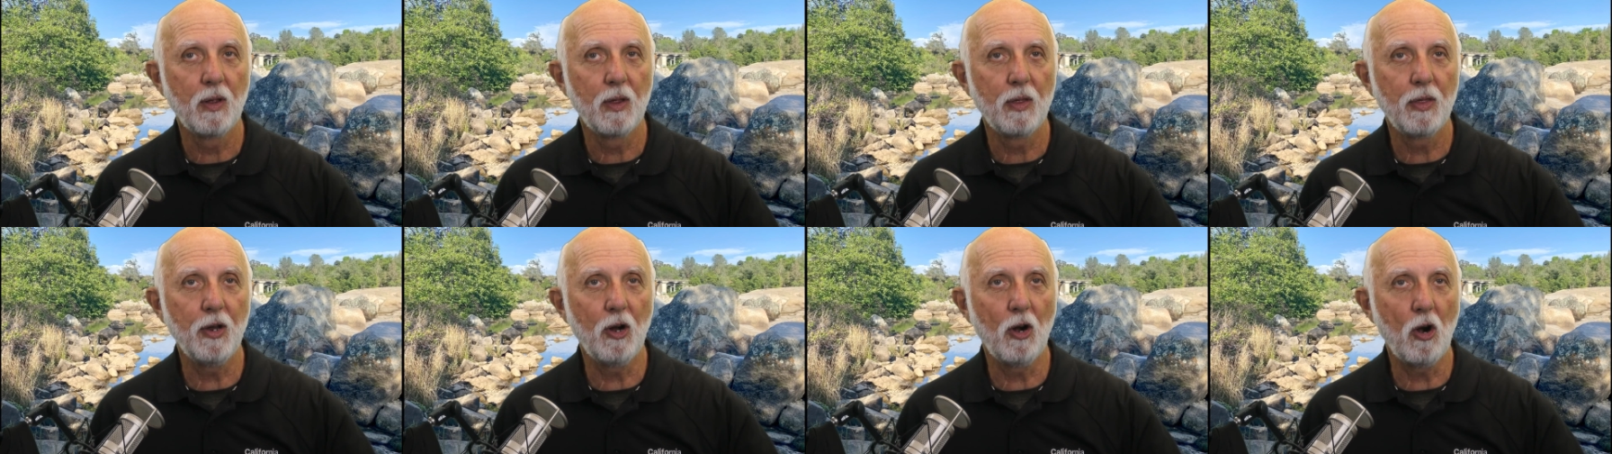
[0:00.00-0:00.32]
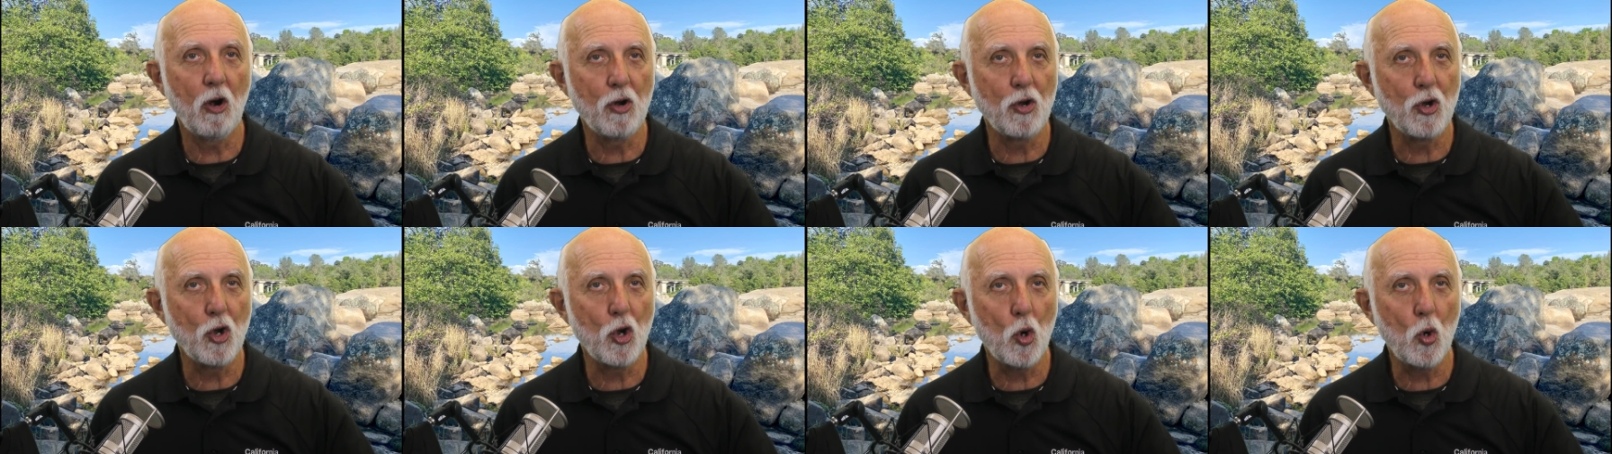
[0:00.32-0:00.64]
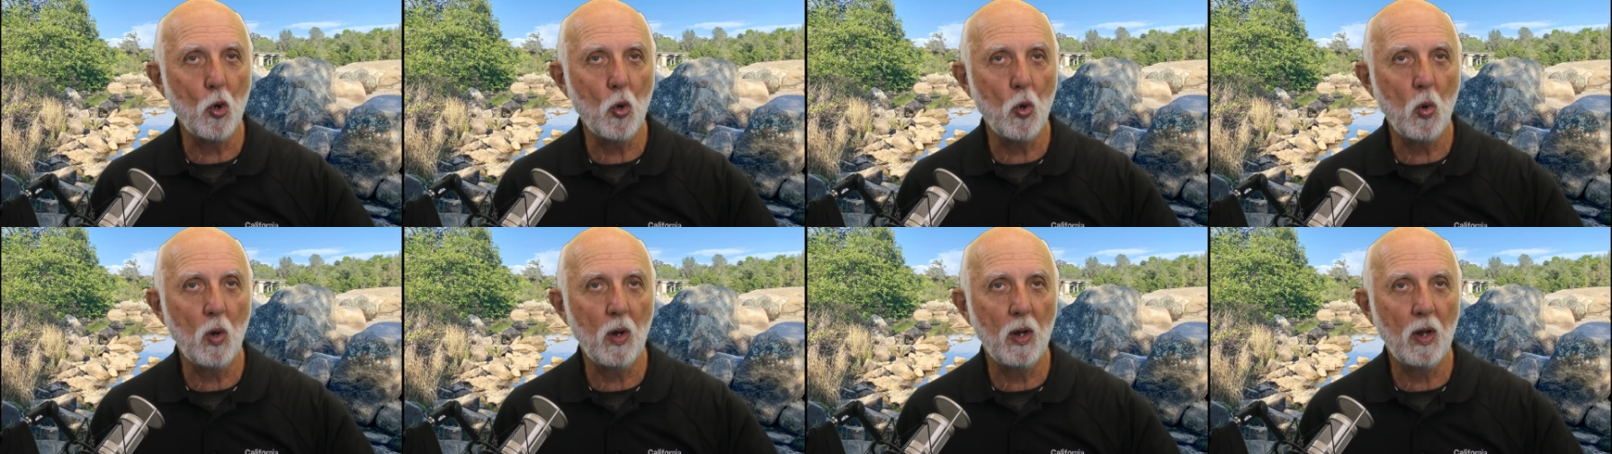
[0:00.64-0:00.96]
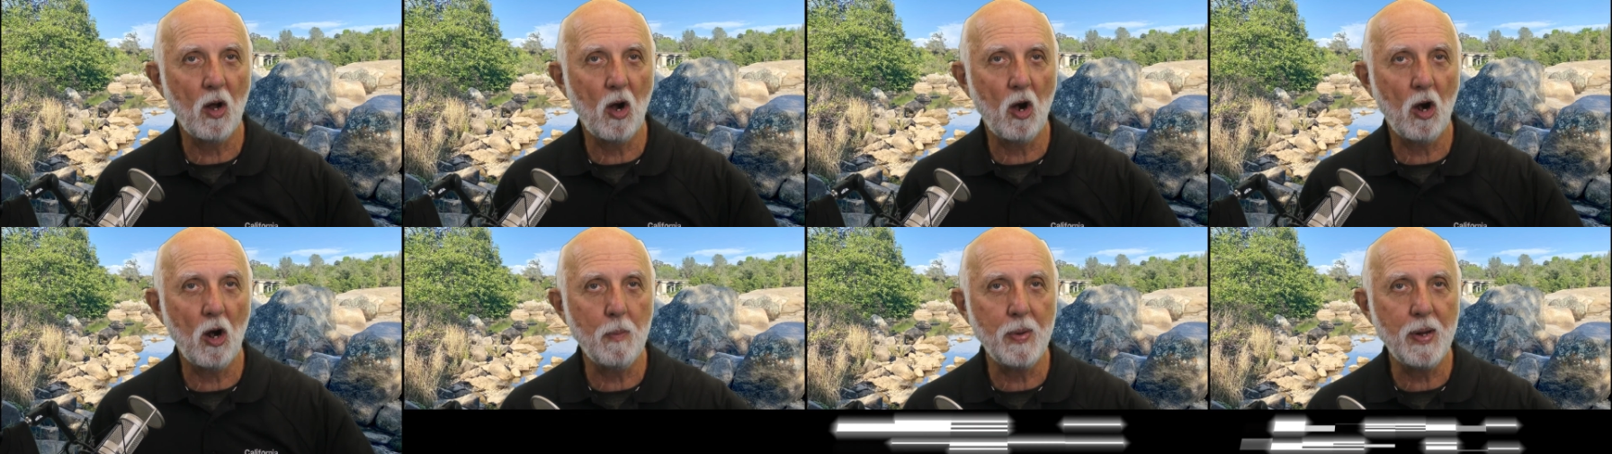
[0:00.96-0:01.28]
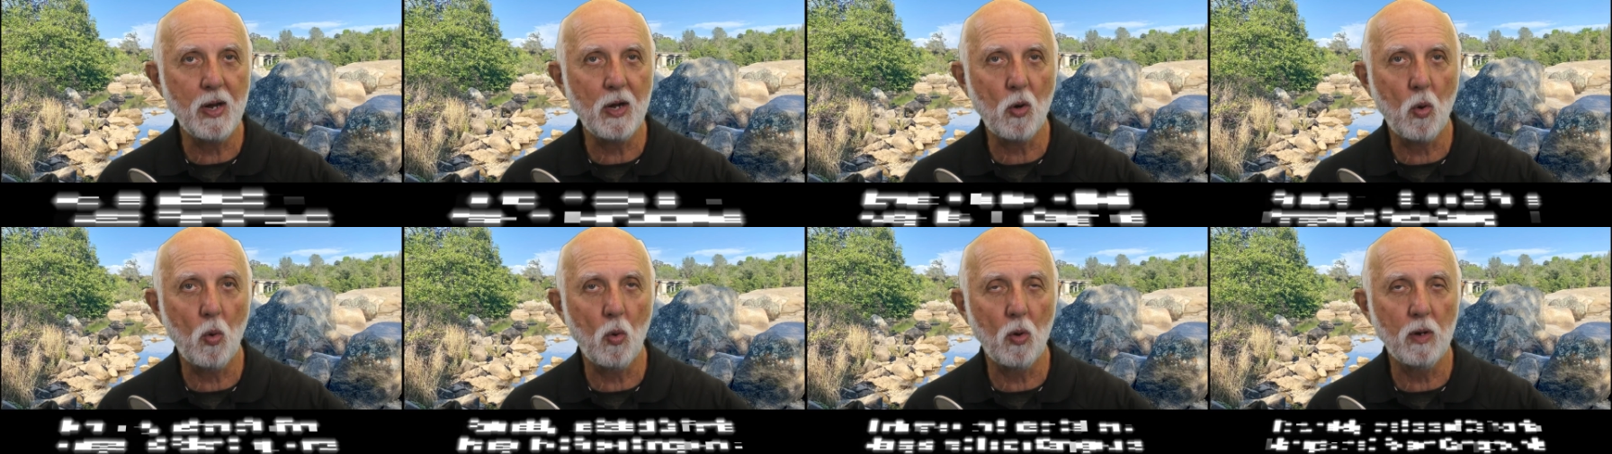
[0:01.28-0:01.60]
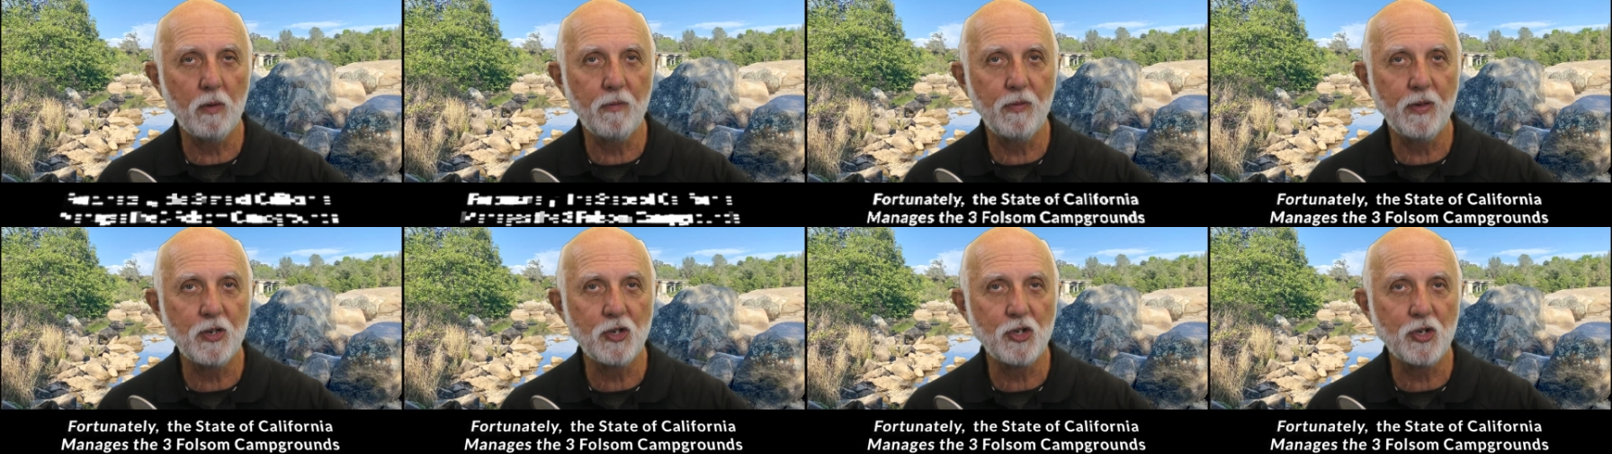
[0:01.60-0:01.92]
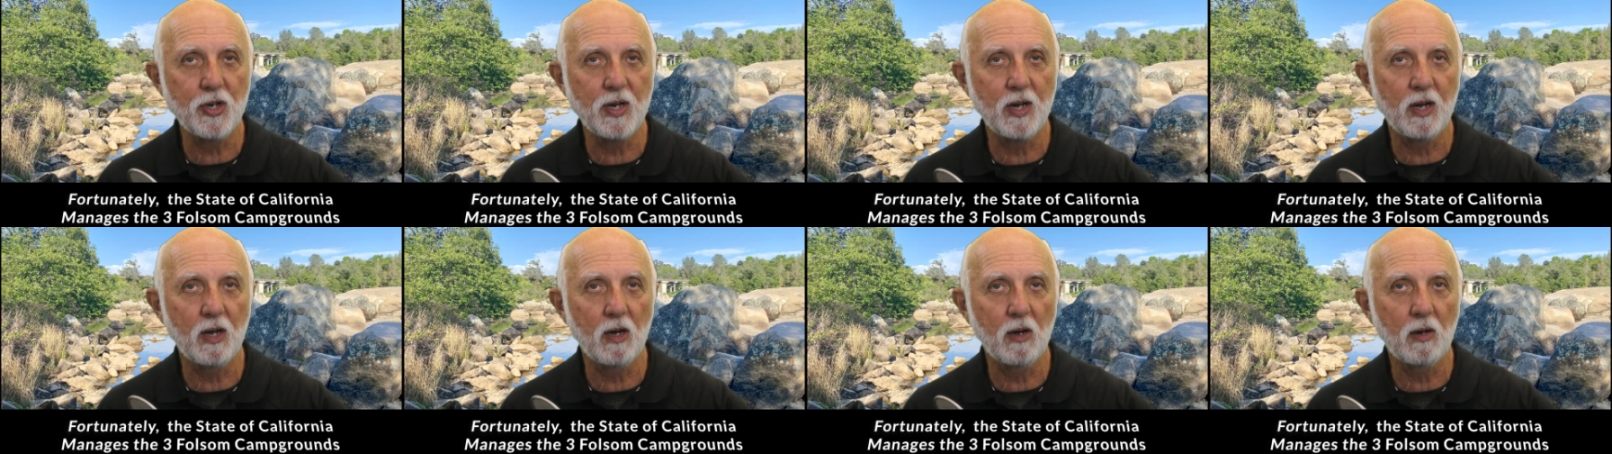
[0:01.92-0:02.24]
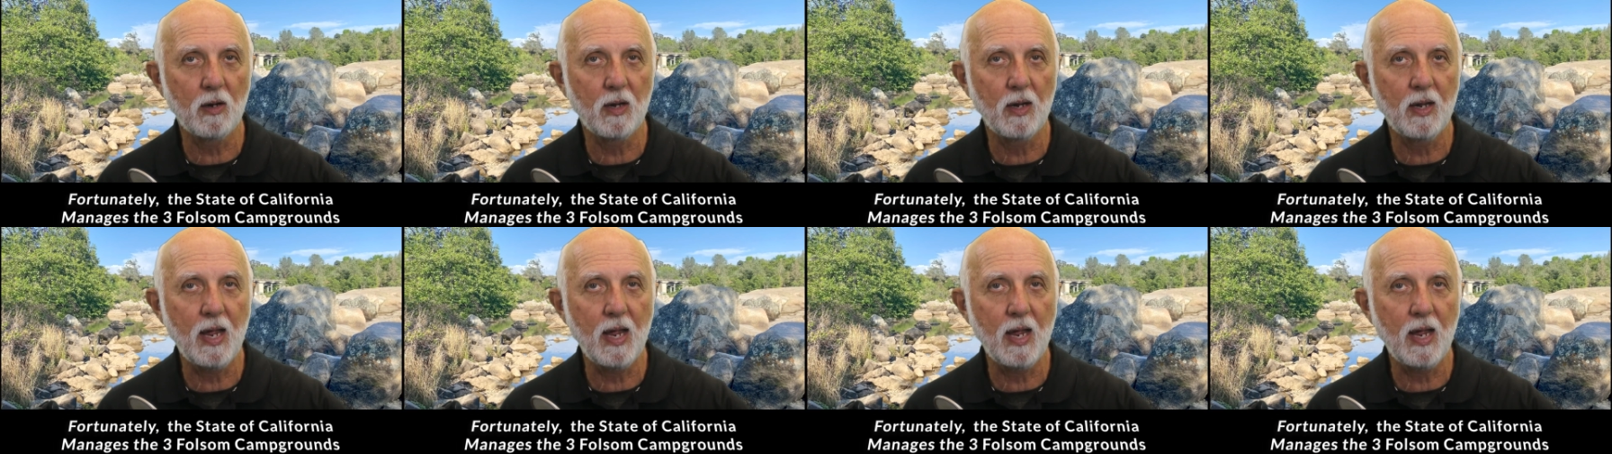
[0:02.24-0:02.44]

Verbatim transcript: there are no Army Corps of Engineer